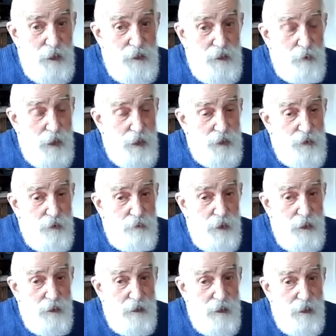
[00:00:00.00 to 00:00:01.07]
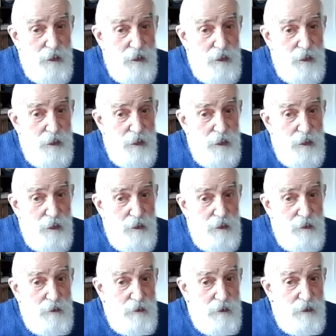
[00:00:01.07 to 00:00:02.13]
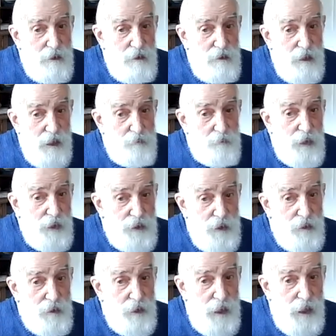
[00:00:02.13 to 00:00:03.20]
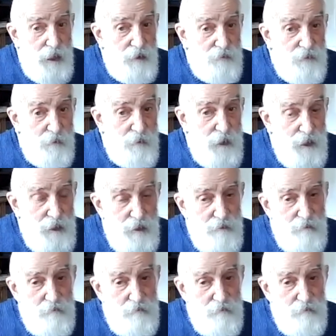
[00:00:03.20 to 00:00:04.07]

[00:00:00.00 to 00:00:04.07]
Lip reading: Why should one take personal gain from it,